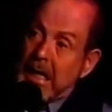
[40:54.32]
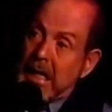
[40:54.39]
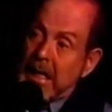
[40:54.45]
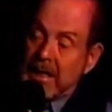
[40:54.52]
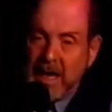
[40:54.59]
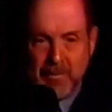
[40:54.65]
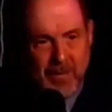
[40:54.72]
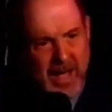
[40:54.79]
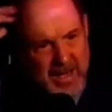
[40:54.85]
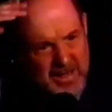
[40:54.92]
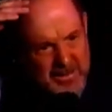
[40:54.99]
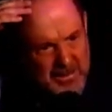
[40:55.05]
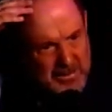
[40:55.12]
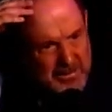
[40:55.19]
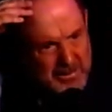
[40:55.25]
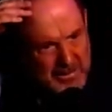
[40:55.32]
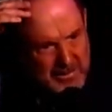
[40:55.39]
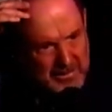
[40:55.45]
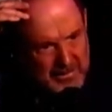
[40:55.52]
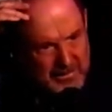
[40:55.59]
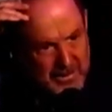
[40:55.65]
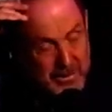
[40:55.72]
And I panicked a little.
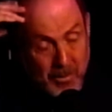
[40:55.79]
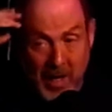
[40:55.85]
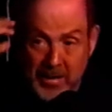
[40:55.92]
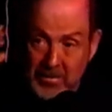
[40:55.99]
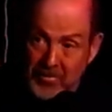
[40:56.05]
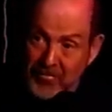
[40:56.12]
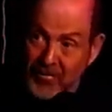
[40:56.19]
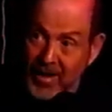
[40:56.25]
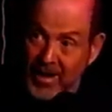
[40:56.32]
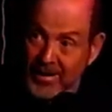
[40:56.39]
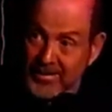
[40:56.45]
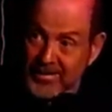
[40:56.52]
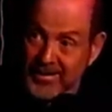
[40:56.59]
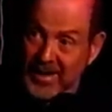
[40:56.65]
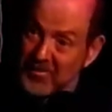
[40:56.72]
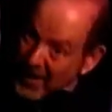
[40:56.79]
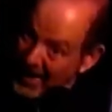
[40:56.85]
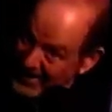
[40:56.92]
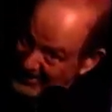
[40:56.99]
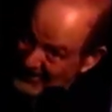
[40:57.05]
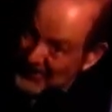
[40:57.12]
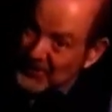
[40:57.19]
As a matter of fact, I
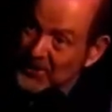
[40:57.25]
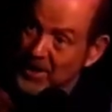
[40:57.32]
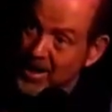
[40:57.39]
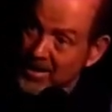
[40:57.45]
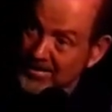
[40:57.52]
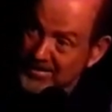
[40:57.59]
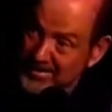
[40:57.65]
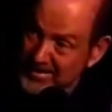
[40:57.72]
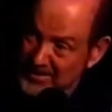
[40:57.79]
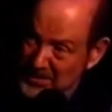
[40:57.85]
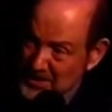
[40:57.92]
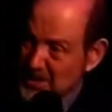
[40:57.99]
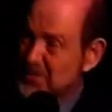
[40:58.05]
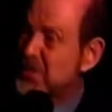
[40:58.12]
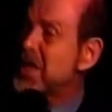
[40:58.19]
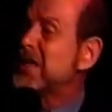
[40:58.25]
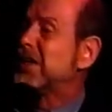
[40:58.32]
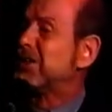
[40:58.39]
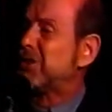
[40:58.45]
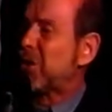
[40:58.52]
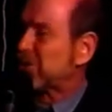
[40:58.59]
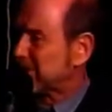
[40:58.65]
panicked a lot. Nina,
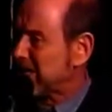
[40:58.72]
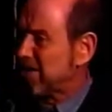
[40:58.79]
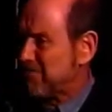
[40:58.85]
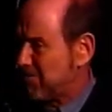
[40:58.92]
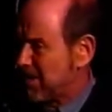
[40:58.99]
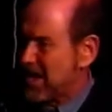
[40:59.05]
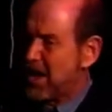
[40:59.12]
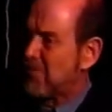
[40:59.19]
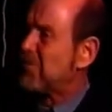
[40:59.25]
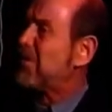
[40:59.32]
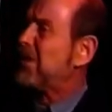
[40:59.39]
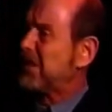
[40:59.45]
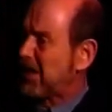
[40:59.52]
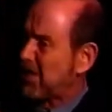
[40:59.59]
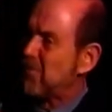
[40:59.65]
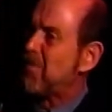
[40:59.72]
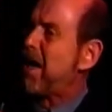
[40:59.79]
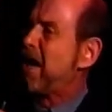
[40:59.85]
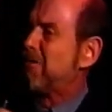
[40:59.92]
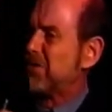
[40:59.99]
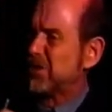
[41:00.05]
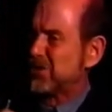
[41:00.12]
don't leave me, I'll, I'll
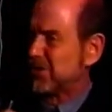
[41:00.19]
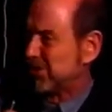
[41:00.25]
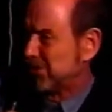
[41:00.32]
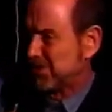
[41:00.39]
marry you.